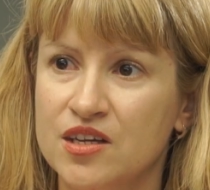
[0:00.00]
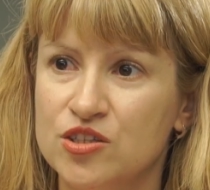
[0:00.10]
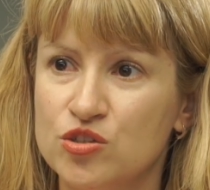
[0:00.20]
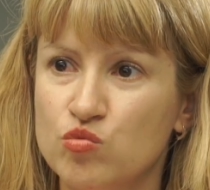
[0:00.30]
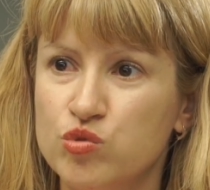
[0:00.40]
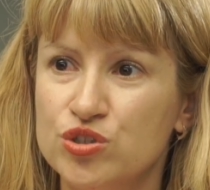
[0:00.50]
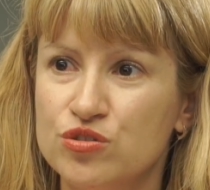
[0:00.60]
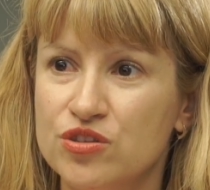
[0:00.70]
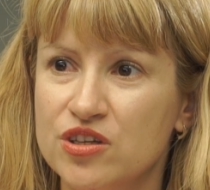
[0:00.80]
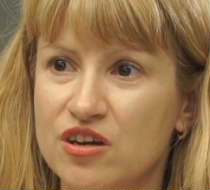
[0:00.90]
So what
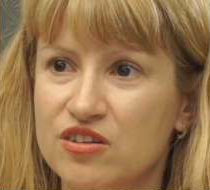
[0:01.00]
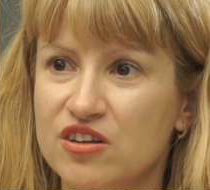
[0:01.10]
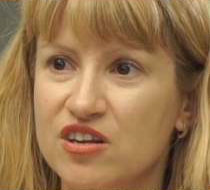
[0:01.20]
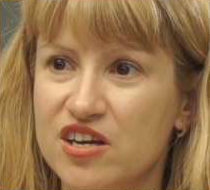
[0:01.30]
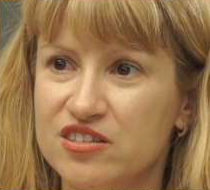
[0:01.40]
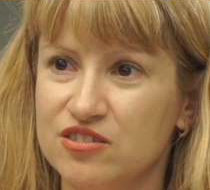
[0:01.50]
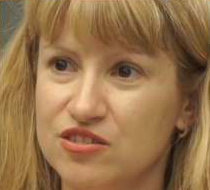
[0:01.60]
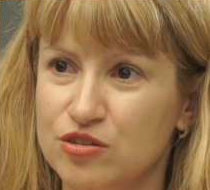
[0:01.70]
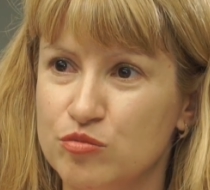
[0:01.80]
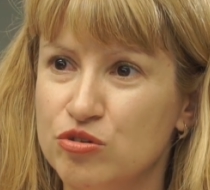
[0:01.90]
do you think are the
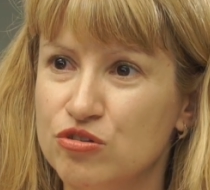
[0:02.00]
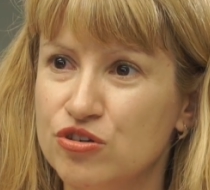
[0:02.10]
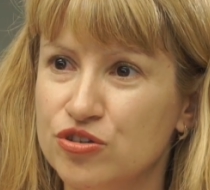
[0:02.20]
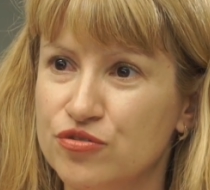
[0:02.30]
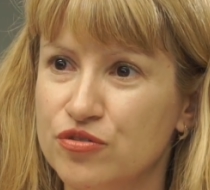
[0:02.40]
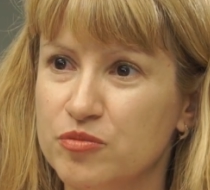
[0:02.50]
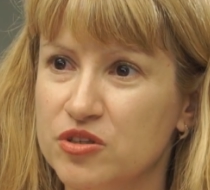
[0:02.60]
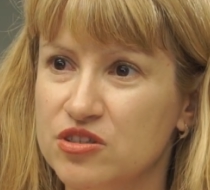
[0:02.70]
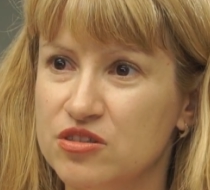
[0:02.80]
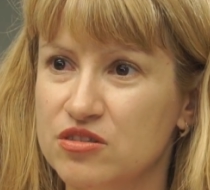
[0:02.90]
lessons to be learned from
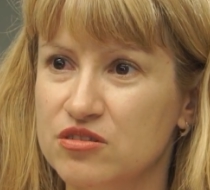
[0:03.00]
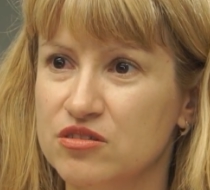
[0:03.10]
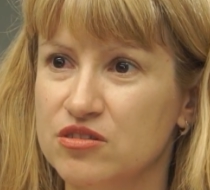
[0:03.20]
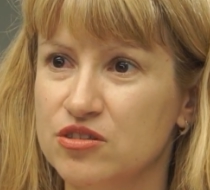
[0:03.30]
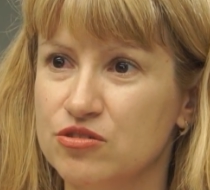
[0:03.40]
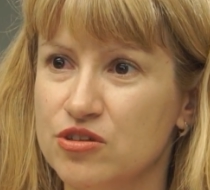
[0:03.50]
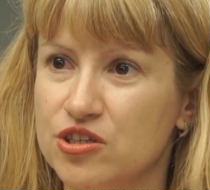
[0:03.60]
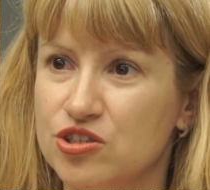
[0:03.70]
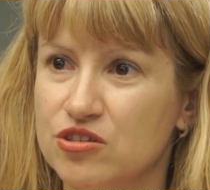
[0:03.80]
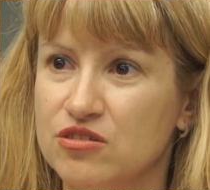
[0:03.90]
this
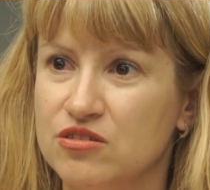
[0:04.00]
situation?